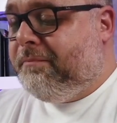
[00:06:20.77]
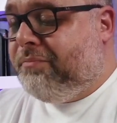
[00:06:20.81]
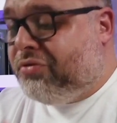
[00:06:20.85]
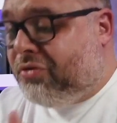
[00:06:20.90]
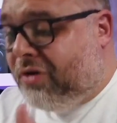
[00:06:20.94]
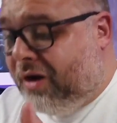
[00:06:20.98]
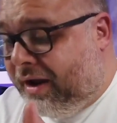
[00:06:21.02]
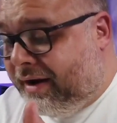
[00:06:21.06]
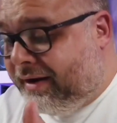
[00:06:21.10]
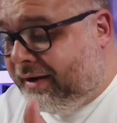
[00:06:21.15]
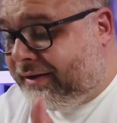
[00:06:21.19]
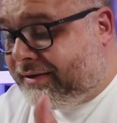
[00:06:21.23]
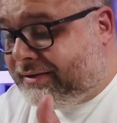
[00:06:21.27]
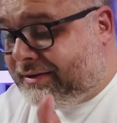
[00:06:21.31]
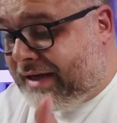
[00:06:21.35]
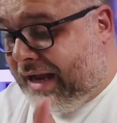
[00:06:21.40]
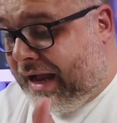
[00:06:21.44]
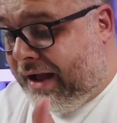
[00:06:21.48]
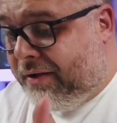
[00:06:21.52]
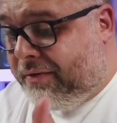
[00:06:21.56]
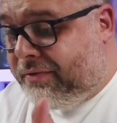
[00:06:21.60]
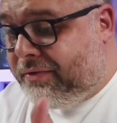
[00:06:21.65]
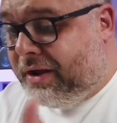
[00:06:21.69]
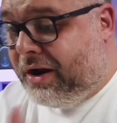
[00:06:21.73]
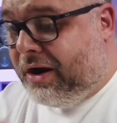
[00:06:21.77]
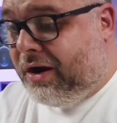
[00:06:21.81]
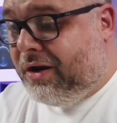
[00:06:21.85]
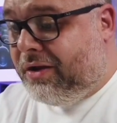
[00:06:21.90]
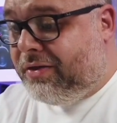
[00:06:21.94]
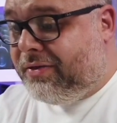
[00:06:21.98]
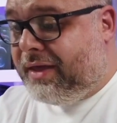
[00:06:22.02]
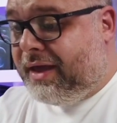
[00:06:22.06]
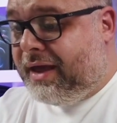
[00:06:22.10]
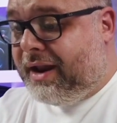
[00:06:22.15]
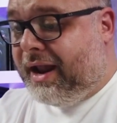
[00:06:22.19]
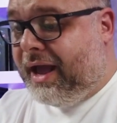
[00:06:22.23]
products out
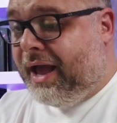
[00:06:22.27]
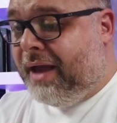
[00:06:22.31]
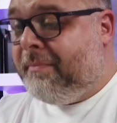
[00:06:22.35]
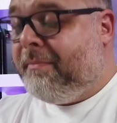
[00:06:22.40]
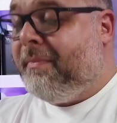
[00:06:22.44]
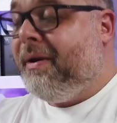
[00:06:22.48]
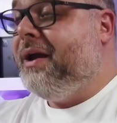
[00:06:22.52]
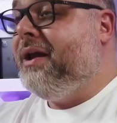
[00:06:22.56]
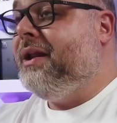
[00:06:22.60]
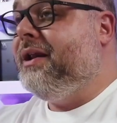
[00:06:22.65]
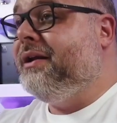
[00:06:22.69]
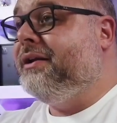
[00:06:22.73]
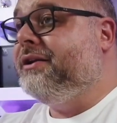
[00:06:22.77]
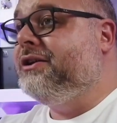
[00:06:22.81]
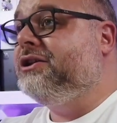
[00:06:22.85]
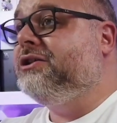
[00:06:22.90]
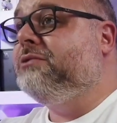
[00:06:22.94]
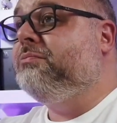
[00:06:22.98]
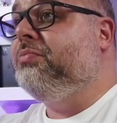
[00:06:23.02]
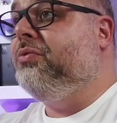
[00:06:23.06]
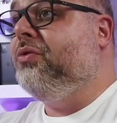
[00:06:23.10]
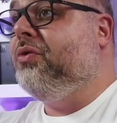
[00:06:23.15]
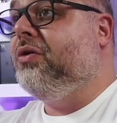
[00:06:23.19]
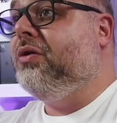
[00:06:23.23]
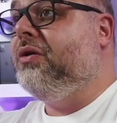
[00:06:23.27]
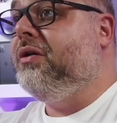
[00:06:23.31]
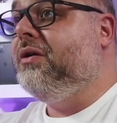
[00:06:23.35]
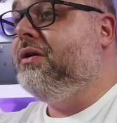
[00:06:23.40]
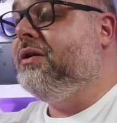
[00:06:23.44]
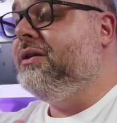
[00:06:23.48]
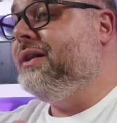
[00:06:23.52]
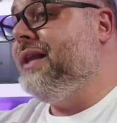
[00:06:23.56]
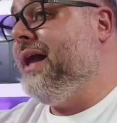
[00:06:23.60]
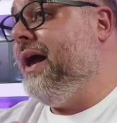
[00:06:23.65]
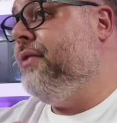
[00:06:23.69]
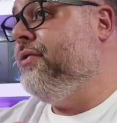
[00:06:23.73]
there that I might
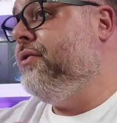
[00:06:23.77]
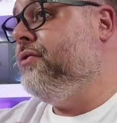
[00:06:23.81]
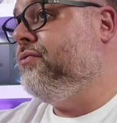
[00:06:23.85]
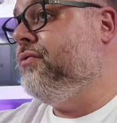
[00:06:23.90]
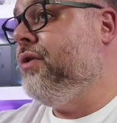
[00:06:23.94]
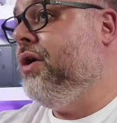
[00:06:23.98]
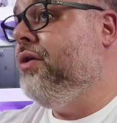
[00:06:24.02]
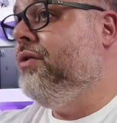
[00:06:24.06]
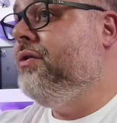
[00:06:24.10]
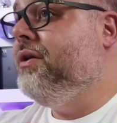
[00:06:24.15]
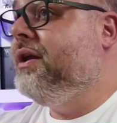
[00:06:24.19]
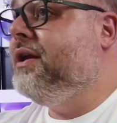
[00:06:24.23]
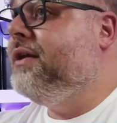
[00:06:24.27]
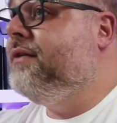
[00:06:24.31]
explore down the road.